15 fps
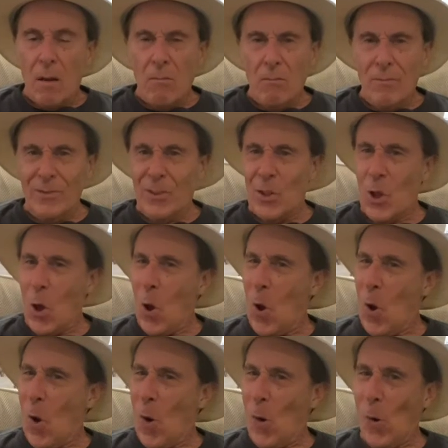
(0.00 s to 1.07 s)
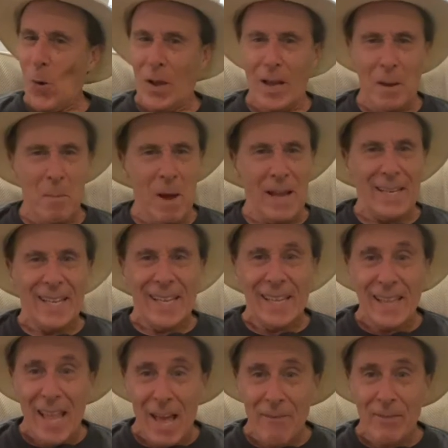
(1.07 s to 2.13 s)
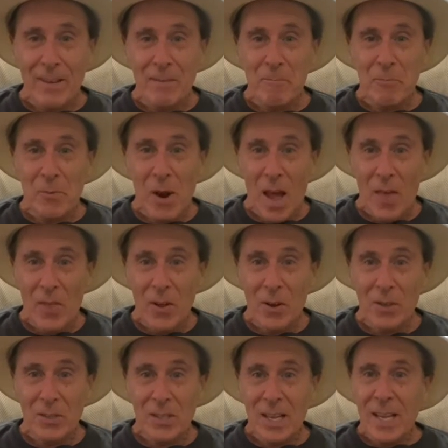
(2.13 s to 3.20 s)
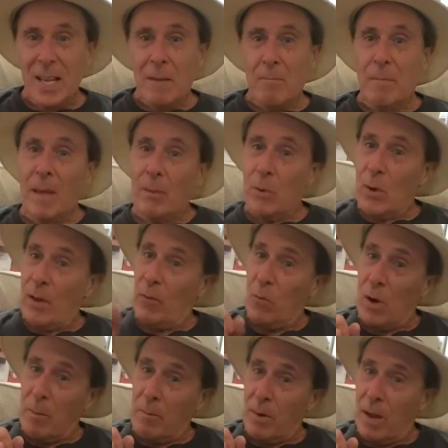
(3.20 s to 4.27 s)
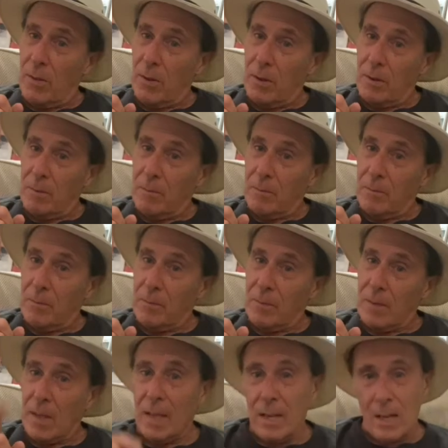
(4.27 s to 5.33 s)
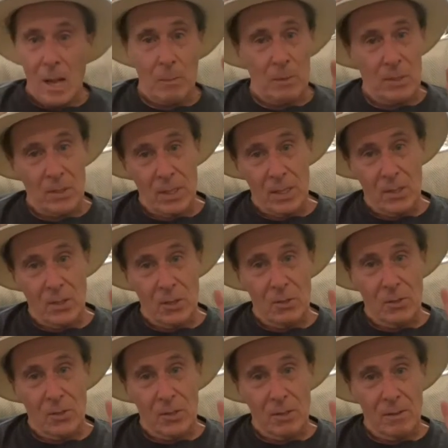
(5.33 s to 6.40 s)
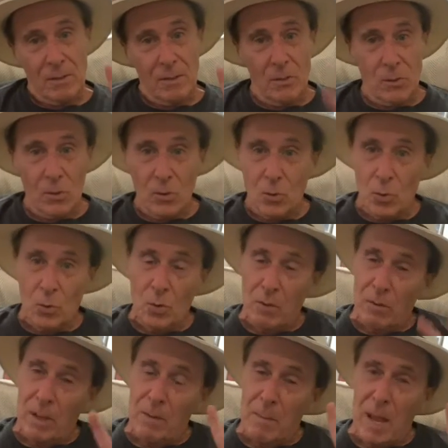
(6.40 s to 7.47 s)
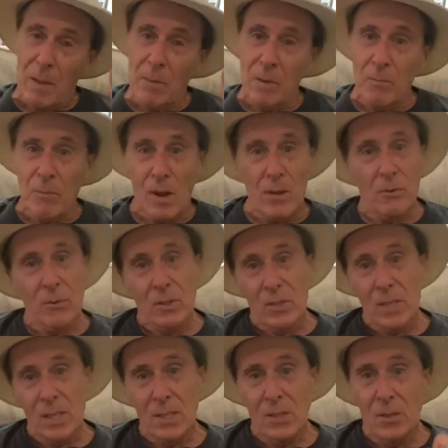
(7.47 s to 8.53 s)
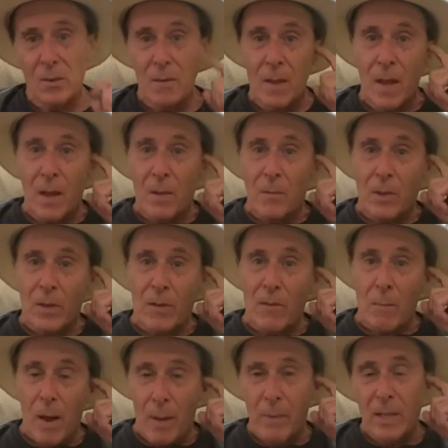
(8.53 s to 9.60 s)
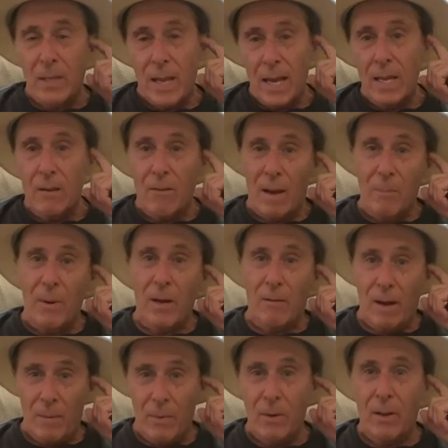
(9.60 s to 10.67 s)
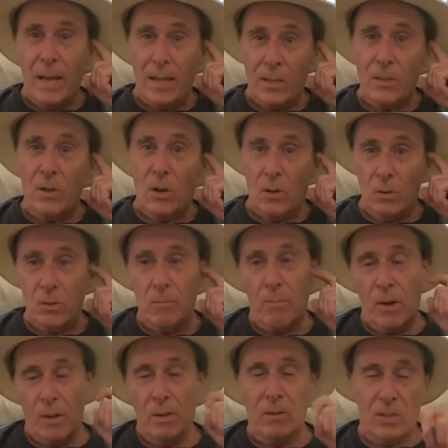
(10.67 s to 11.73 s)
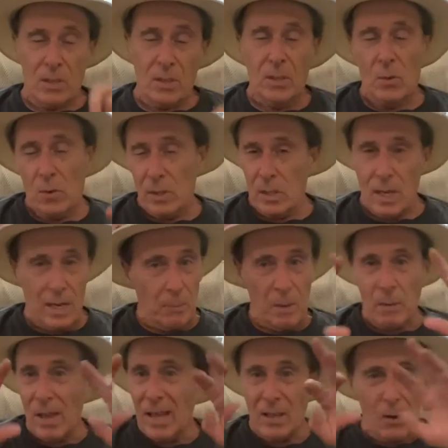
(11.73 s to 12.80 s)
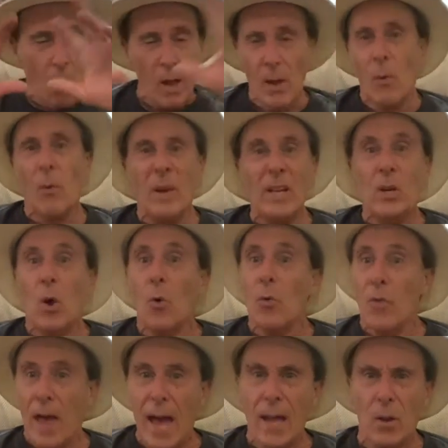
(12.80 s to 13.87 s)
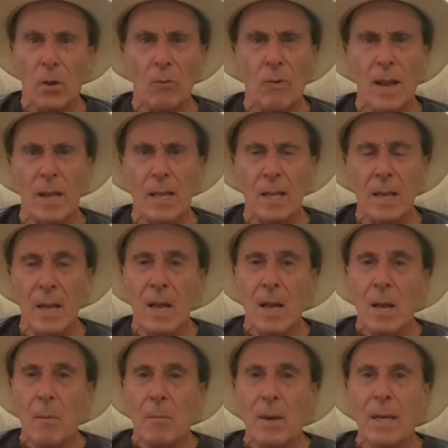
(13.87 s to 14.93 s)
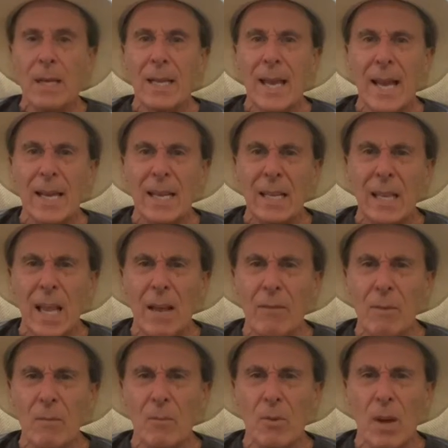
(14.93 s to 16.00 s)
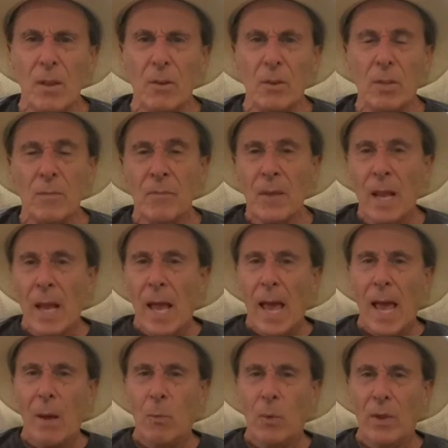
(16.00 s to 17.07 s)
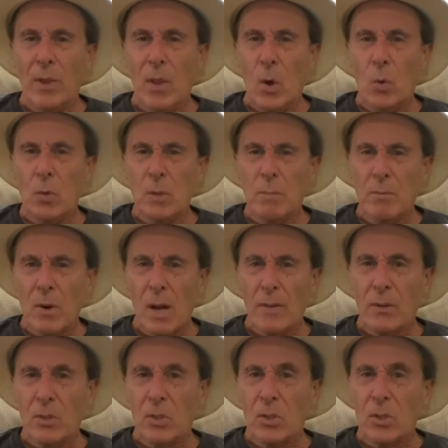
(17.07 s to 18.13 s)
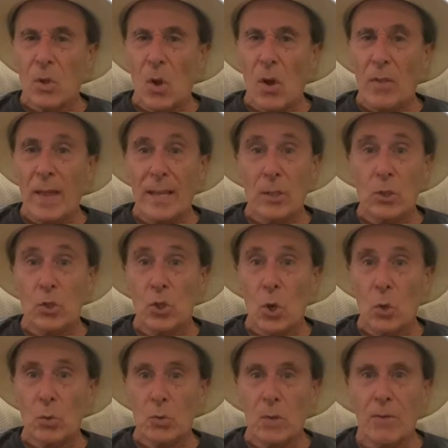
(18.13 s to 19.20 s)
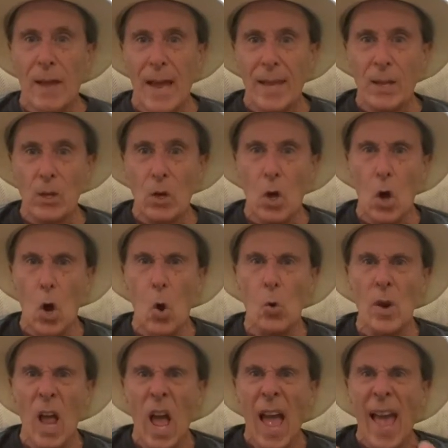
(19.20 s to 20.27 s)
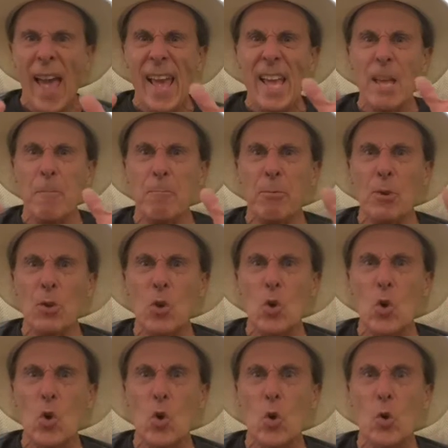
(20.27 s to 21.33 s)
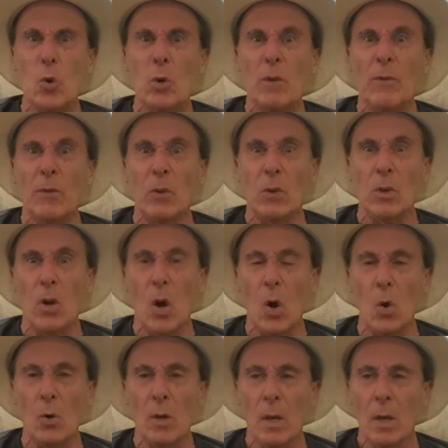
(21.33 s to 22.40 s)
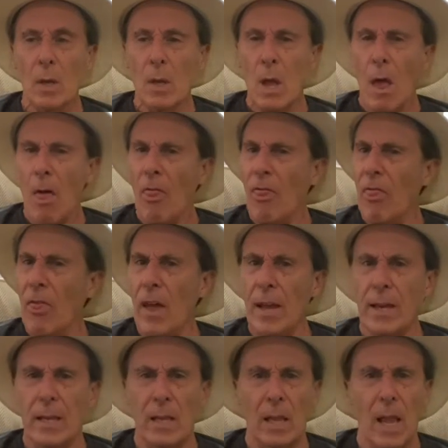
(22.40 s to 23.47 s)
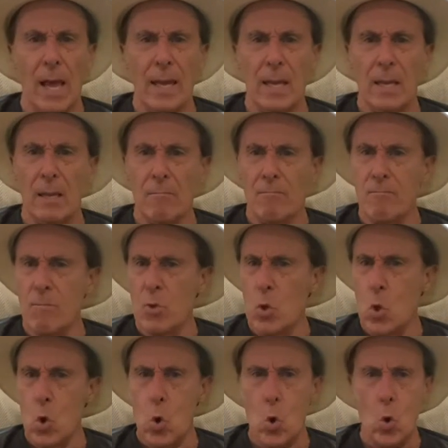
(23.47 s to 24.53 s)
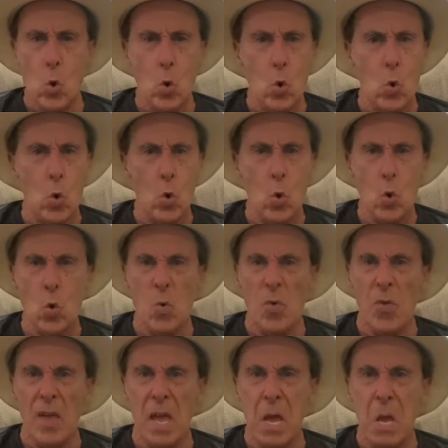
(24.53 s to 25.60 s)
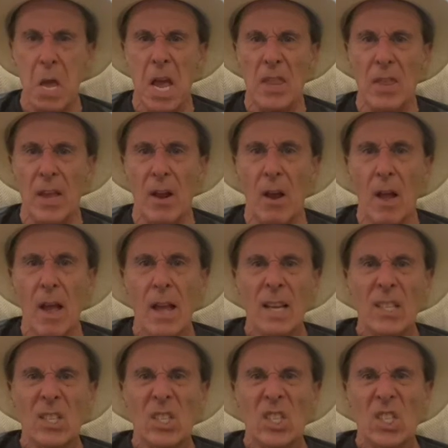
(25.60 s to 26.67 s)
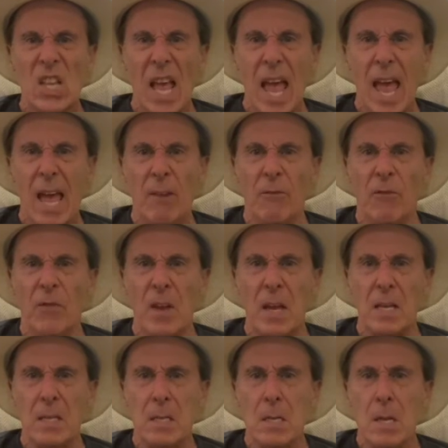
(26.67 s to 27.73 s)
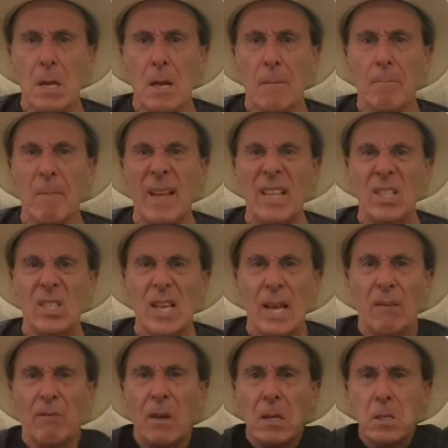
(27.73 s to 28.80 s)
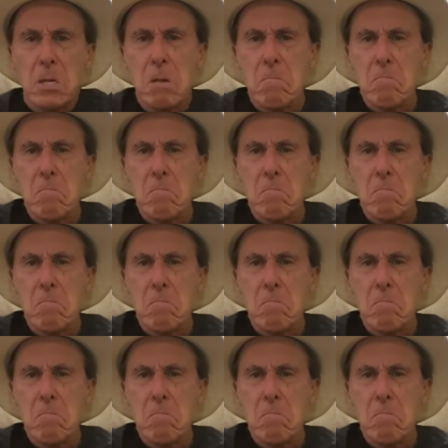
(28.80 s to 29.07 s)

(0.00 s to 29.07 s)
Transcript: No, come on. 11 brothers? Maybe you have one brother and a couple of sisters. Two, three, maybe, brother and sister. But you have a mommy and daddy, grandpa, grandpa, aunts and uncles, and brothers and sisters, and all these kind of people out there. Oh, we know that already. But he had 11 brothers. And when those brothers saw that Joseph had a coat a beautiful coat. They didn't like it. No, they had their sad face. Make a sad face.